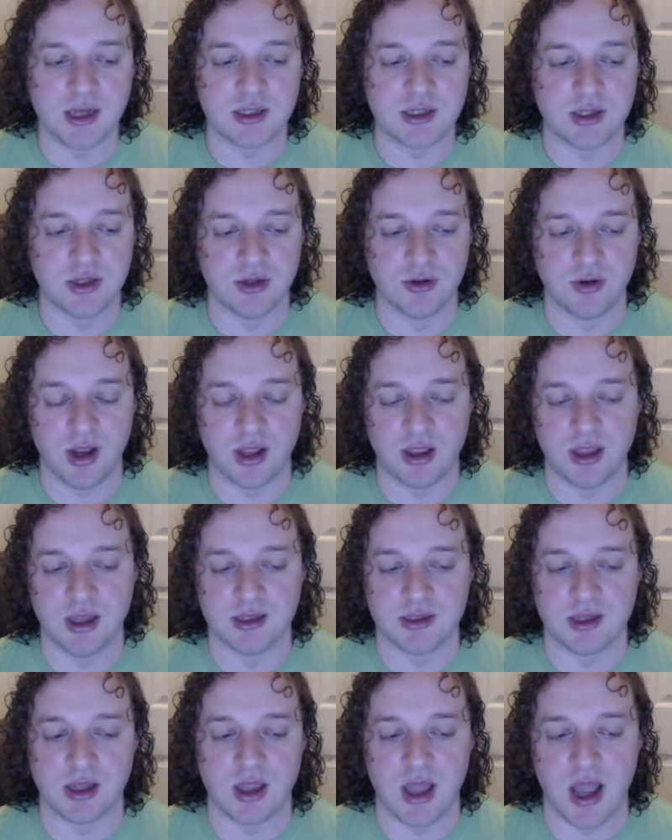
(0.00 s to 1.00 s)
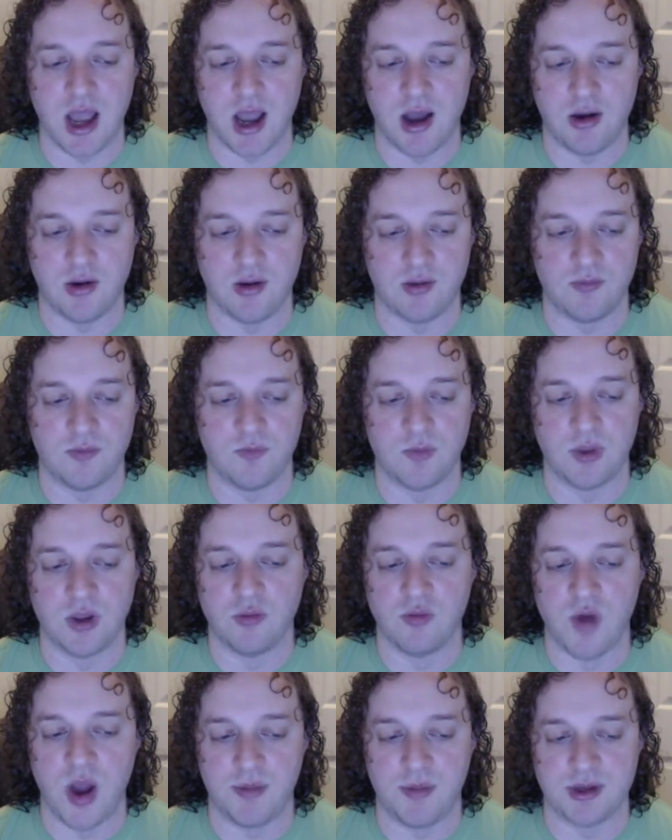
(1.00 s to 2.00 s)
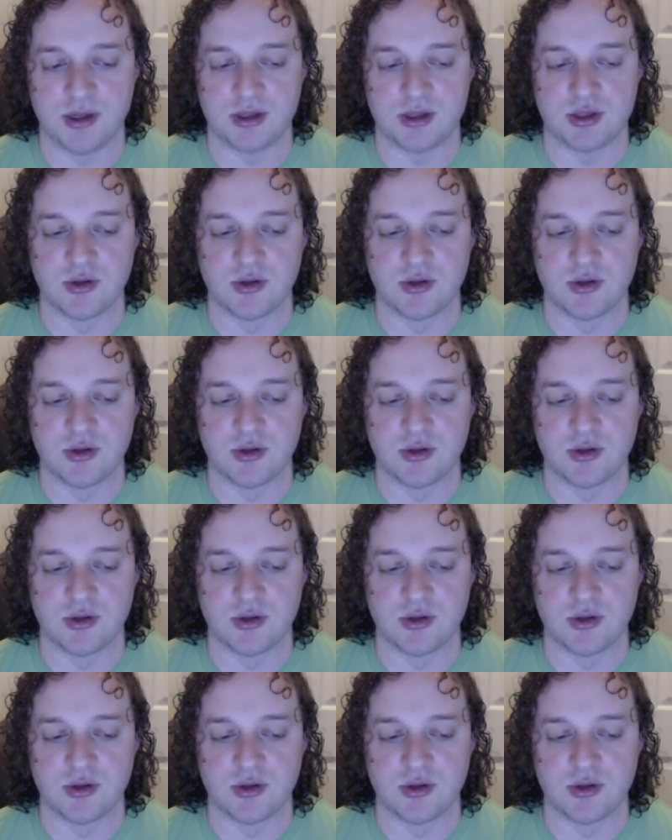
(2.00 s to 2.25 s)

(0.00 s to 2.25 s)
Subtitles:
to at least allow the weapon to